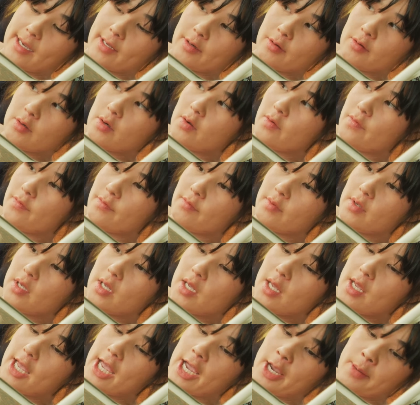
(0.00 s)
I don't know
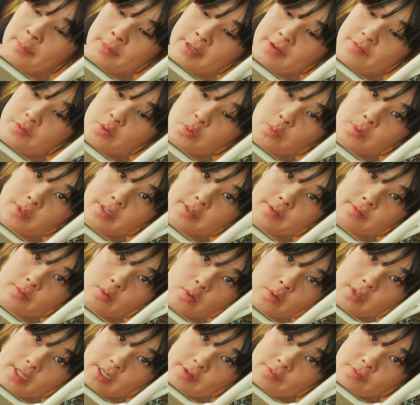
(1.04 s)
how many of you will
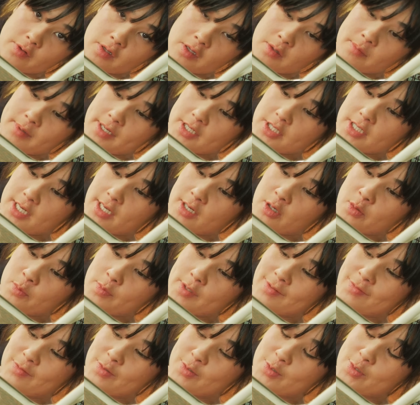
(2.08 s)
already follow my channel,
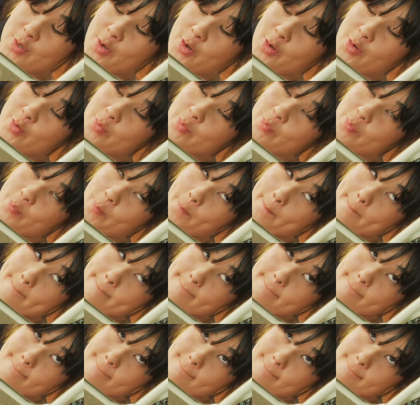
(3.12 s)
but if you don't,
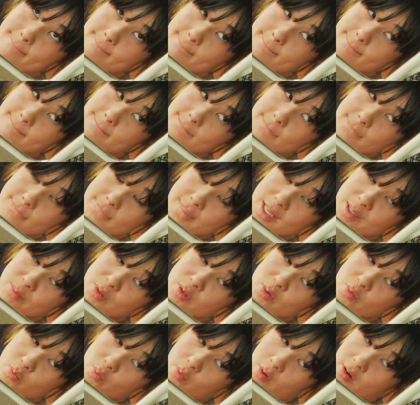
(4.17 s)
maybe
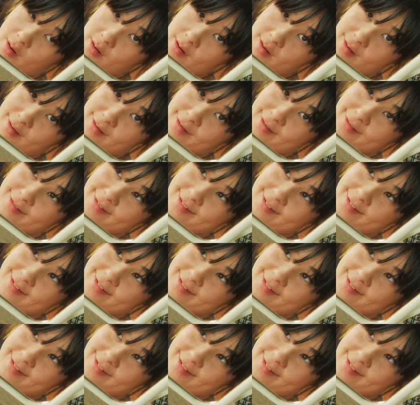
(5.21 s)
you wanna.